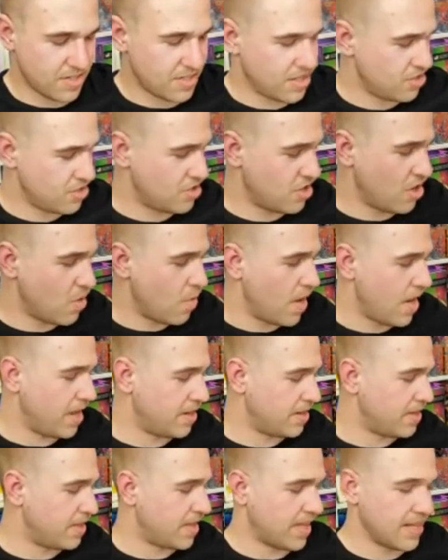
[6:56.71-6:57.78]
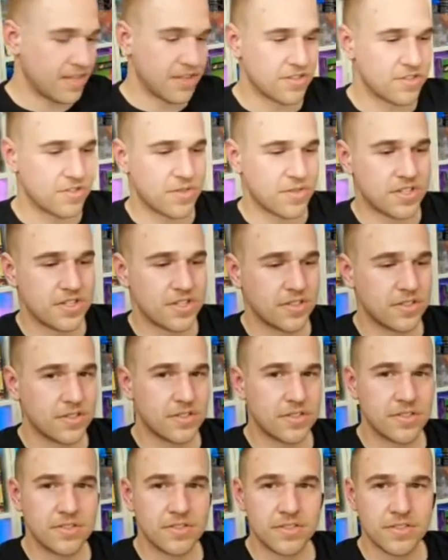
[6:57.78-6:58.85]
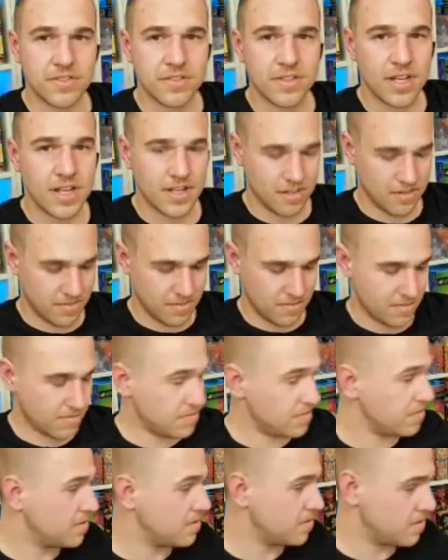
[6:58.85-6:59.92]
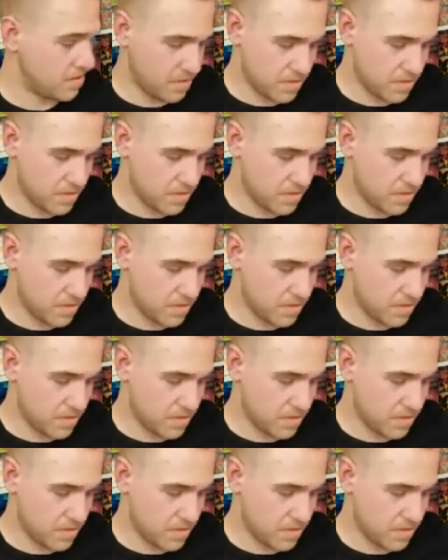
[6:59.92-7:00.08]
There's no way that those are resealed. No, it's just